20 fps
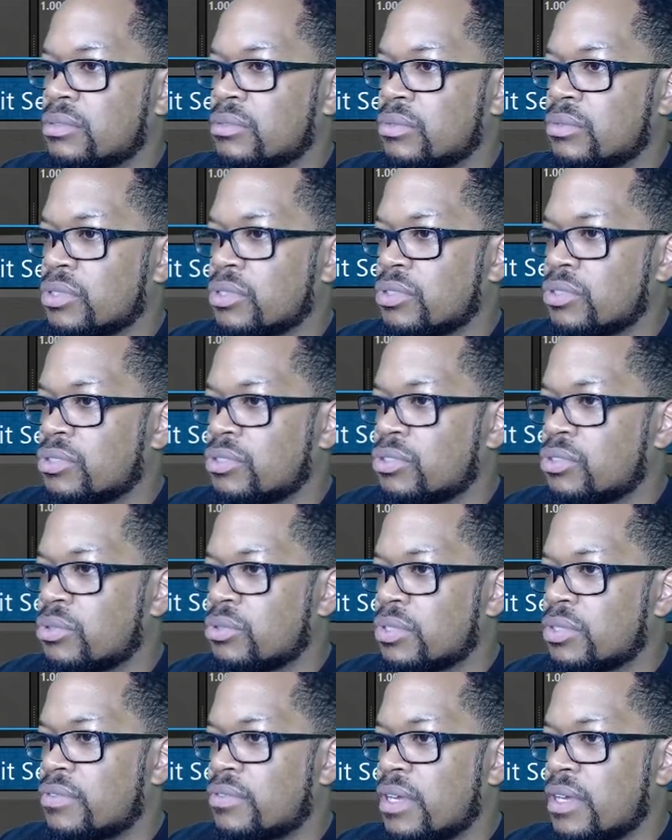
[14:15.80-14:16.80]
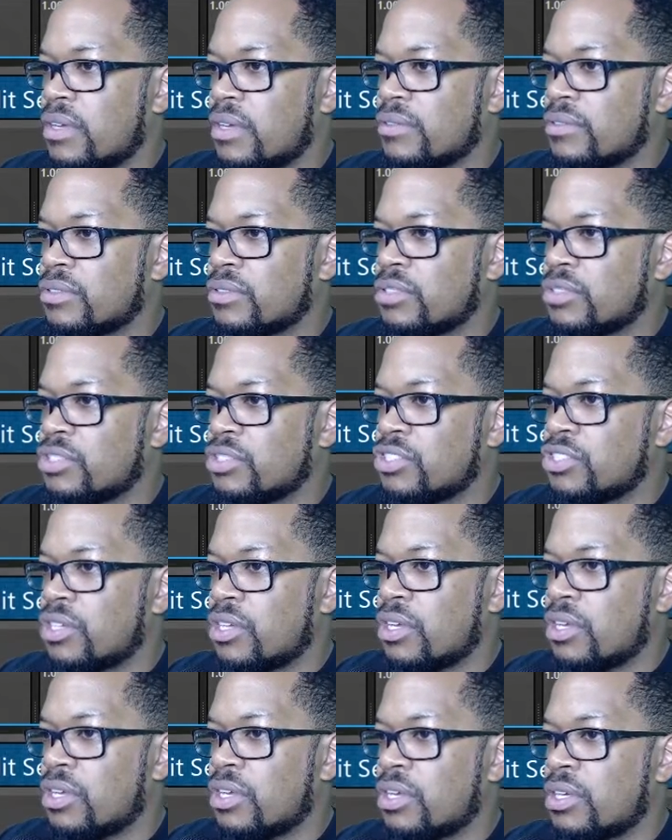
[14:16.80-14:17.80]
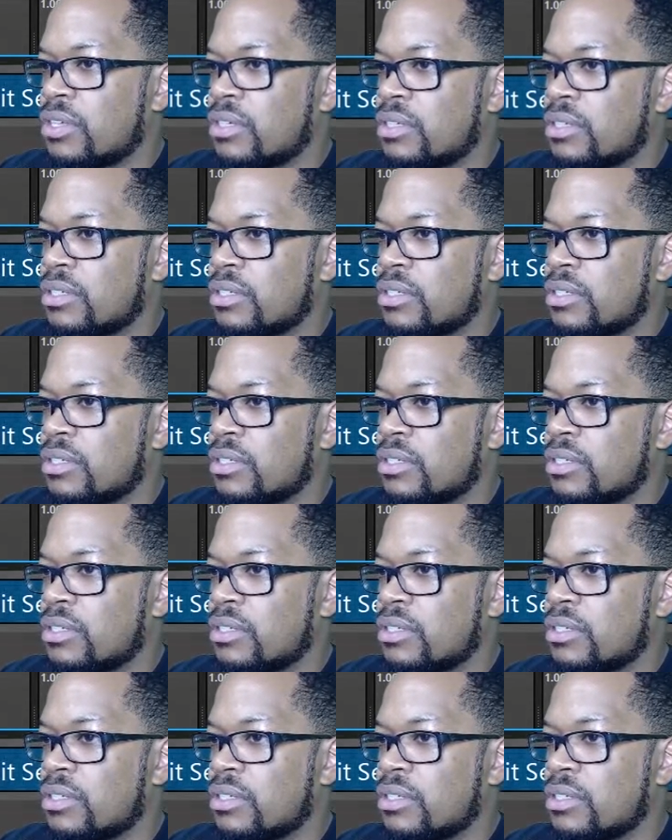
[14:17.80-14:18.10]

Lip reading: we're going to do a 25 for the jaw.